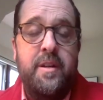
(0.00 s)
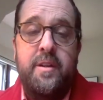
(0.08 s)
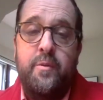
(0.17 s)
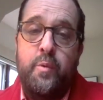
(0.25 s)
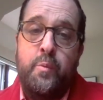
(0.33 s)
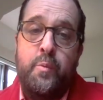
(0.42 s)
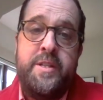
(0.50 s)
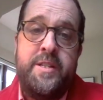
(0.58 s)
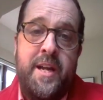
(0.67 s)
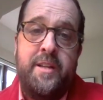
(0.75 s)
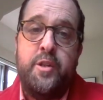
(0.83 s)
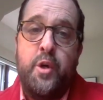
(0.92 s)
when we
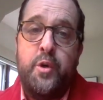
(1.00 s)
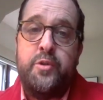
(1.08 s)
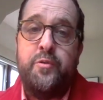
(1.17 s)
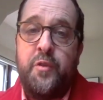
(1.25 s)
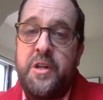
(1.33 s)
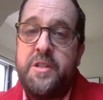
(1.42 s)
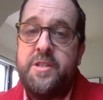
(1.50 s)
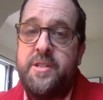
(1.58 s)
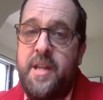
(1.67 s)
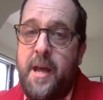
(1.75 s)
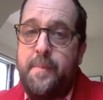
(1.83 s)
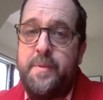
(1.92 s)
take those first
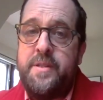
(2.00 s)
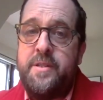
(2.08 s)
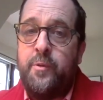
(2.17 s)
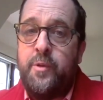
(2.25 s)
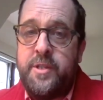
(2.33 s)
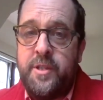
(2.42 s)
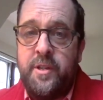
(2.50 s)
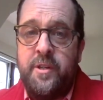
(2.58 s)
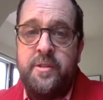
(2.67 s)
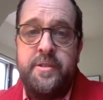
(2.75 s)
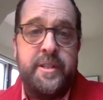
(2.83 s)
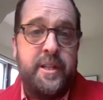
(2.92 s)
steps to
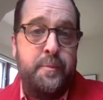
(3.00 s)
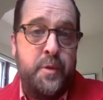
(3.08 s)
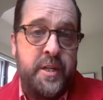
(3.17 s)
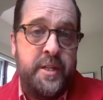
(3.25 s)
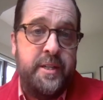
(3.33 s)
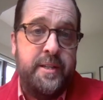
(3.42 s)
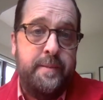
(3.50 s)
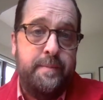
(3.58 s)
return to community.